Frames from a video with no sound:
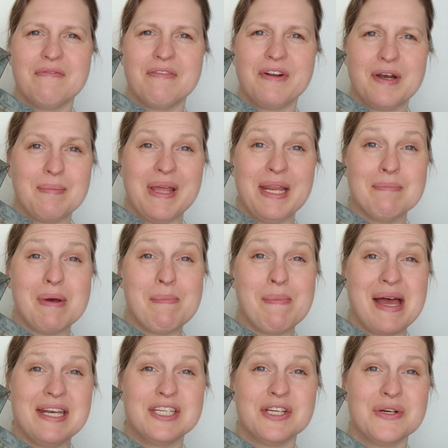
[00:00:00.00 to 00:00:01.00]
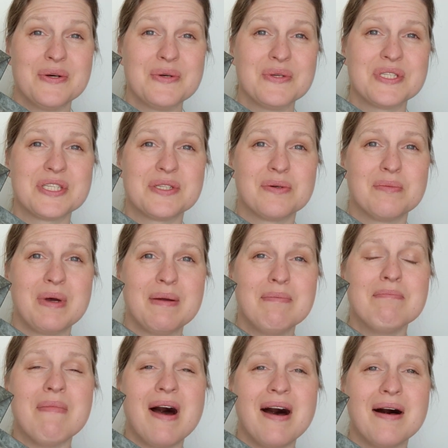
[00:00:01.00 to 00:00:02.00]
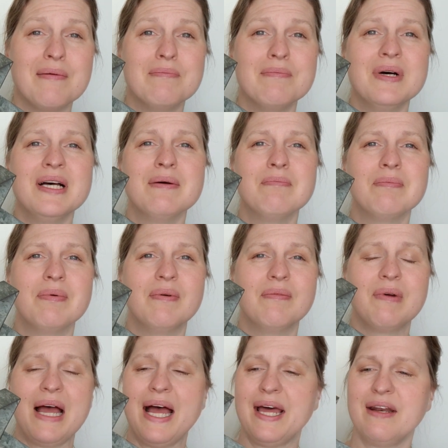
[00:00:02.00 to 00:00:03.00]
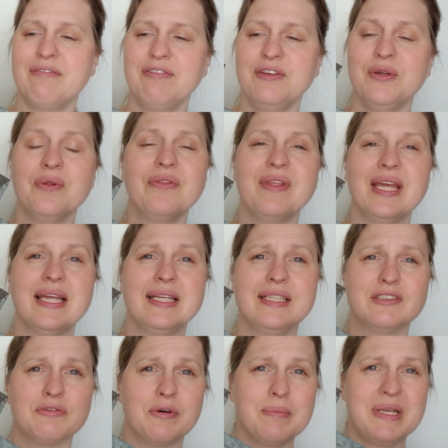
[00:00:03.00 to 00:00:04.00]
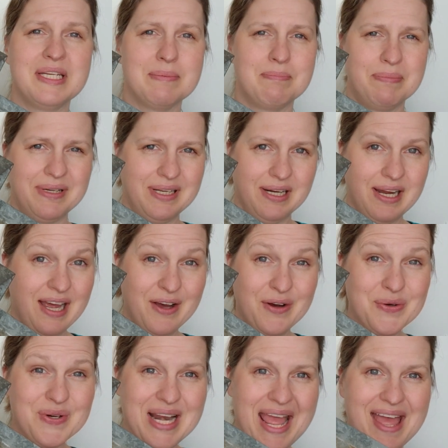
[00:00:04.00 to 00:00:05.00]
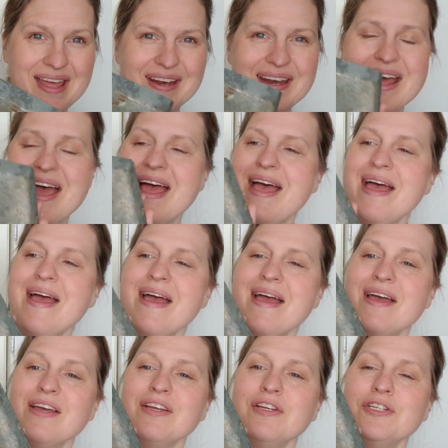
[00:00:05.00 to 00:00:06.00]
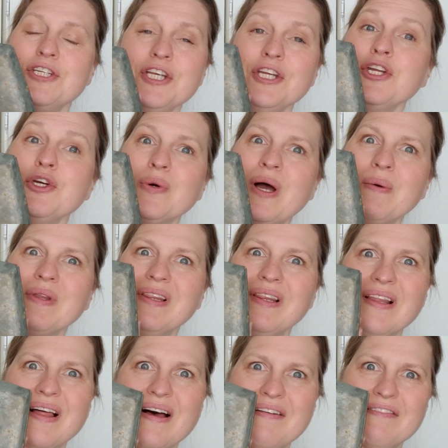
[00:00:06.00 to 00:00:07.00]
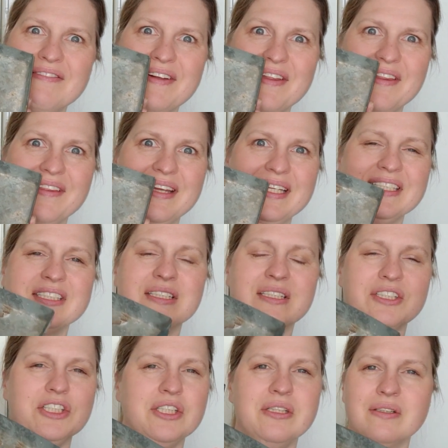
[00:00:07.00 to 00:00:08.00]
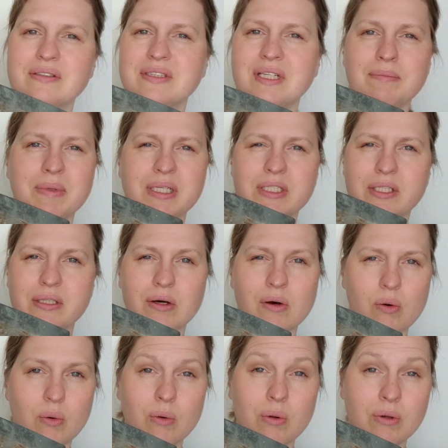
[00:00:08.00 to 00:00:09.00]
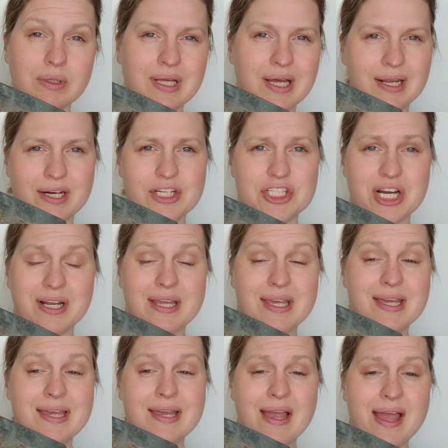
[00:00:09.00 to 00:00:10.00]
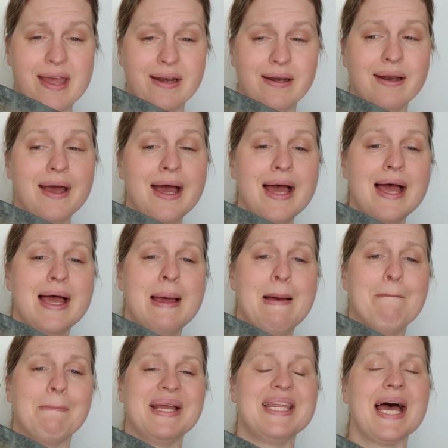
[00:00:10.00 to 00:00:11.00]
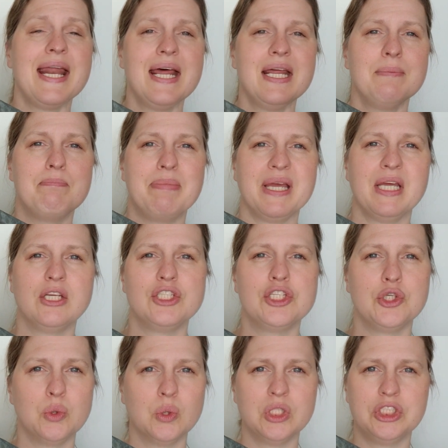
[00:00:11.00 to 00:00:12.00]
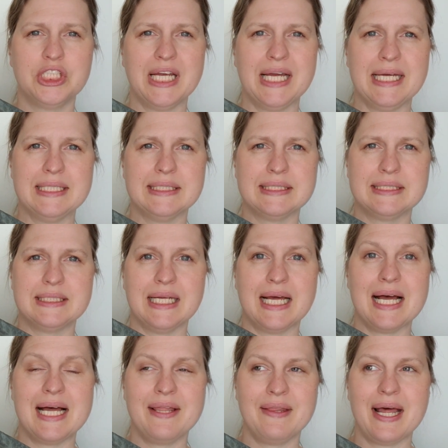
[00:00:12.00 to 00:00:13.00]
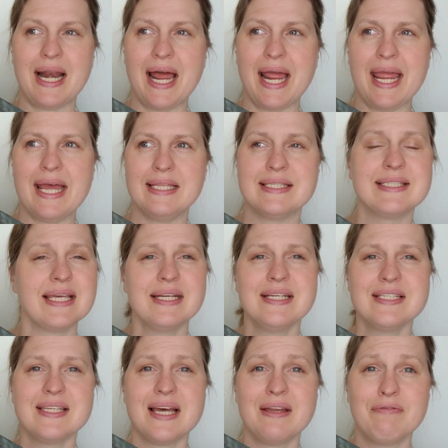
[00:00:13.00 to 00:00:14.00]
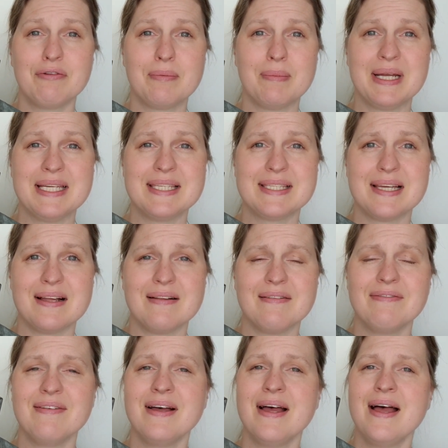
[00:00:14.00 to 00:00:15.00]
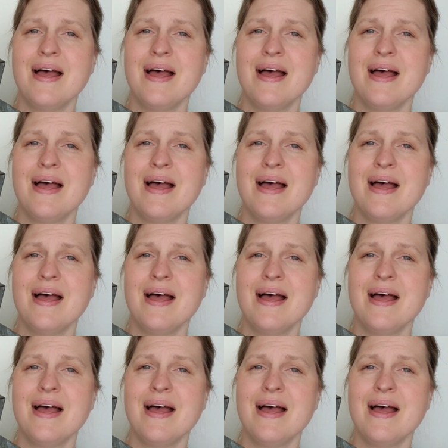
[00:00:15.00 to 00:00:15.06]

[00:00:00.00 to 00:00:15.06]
very many mementos. So my mom had a few things for me to pick out and she knew I would love this because she knows I'm into the old kind of junky. And my dad had a big tool chest that I had set aside for myself